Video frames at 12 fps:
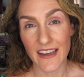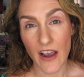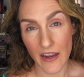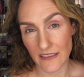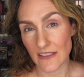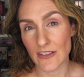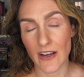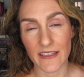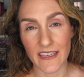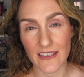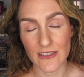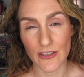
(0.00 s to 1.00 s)
I did not
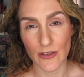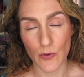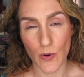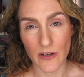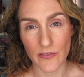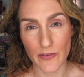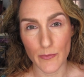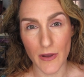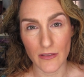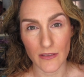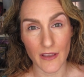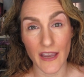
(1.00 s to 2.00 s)
get to the quad of the
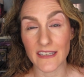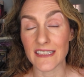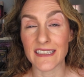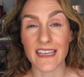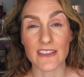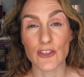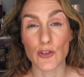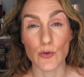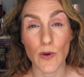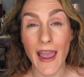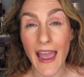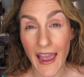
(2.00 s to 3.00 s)
month. I didn't get to
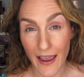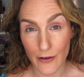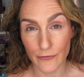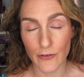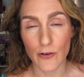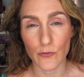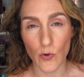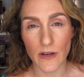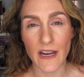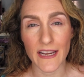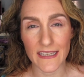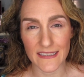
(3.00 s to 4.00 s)
half of
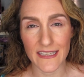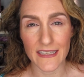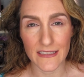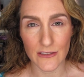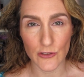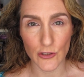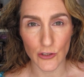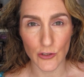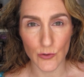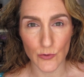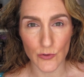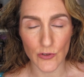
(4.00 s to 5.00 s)
what I intended to
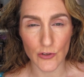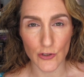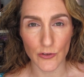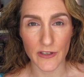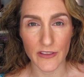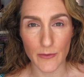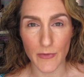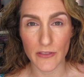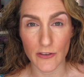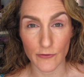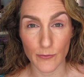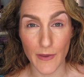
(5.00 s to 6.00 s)
use during the
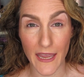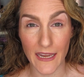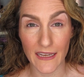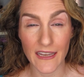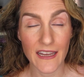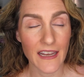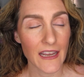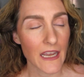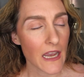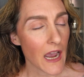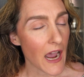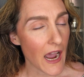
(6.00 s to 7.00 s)
month of May.
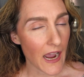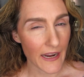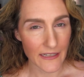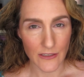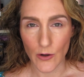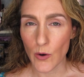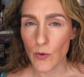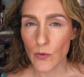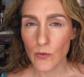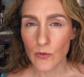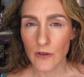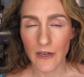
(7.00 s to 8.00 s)
I
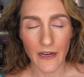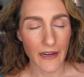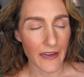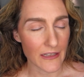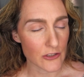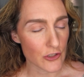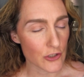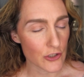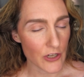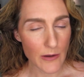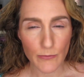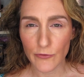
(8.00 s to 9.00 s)
know it's
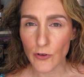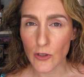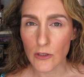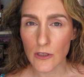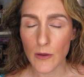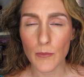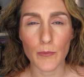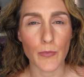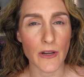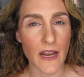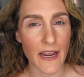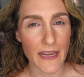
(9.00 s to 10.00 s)
shameful,
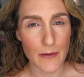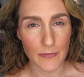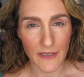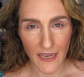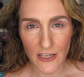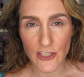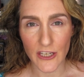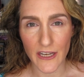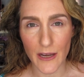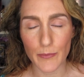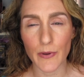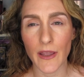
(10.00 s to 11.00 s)
but I am catching
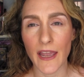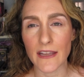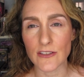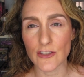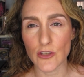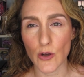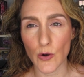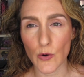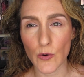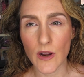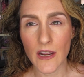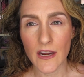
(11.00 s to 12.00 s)
up, and
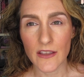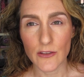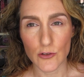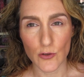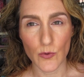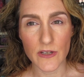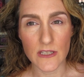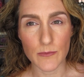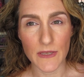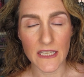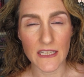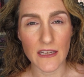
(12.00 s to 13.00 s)
so there's going to
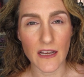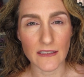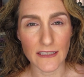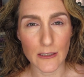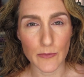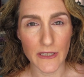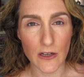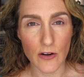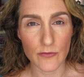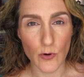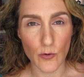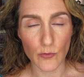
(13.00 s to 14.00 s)
be a little bit
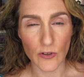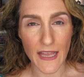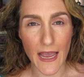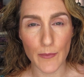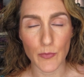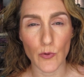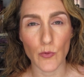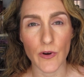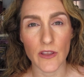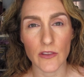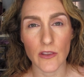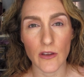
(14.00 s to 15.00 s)
of overlap
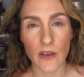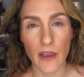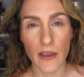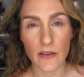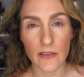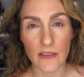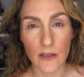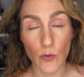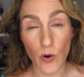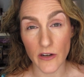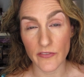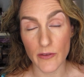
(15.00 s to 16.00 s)
with the
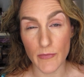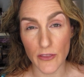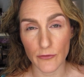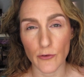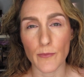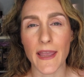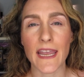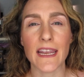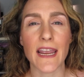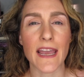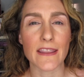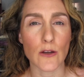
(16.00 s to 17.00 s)
quad of the month for
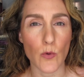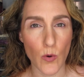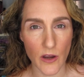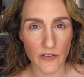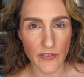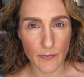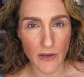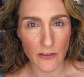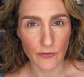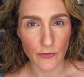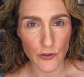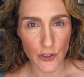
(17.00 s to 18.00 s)
May and the quad of the month
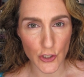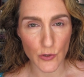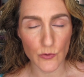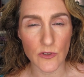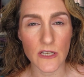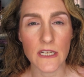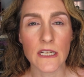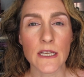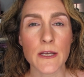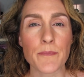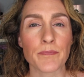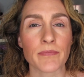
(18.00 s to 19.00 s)
for June,
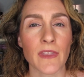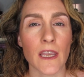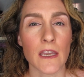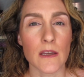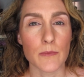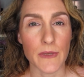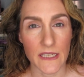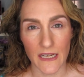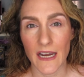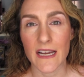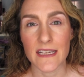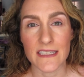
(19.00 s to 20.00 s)

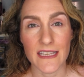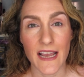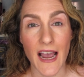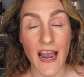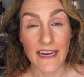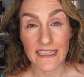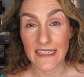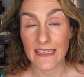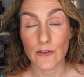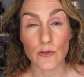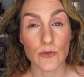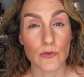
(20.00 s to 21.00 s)
because I
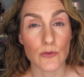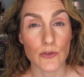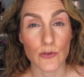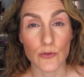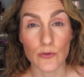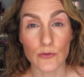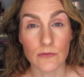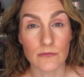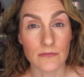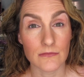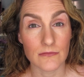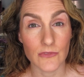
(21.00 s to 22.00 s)
need to
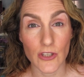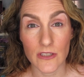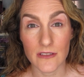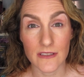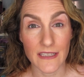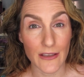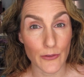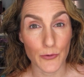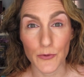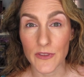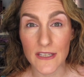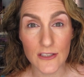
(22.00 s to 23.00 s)
just get
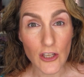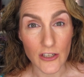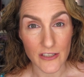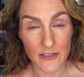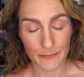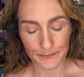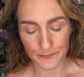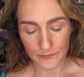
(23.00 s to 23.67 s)
through these looks.